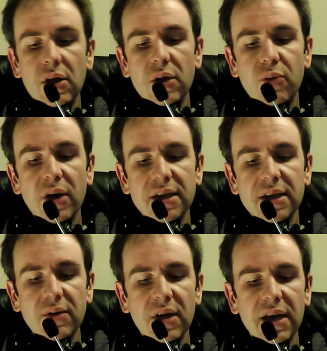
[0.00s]
the price
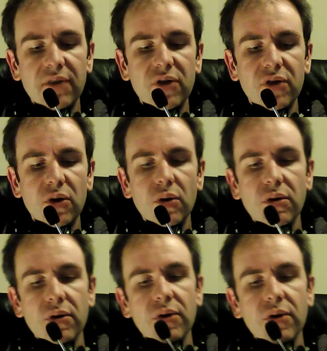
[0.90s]
I'm going to give you
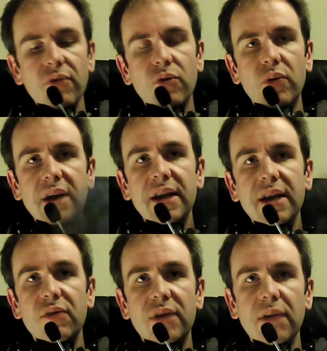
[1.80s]
for Red
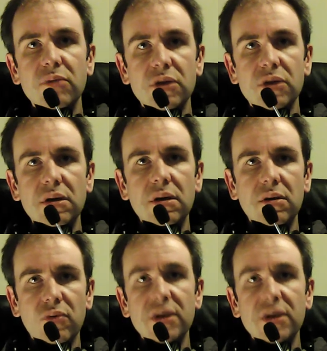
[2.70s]
Dead Redemption,
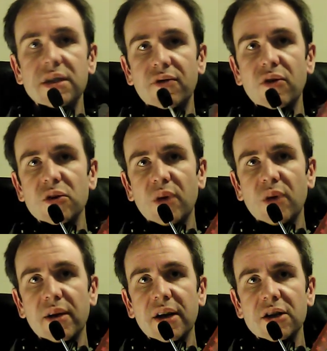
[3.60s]
which is the first one
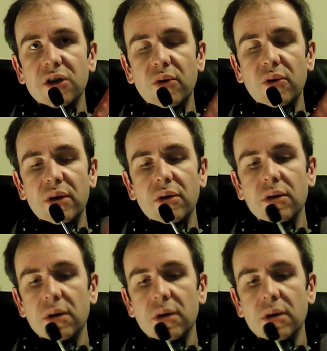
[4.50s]
I'm going to show you,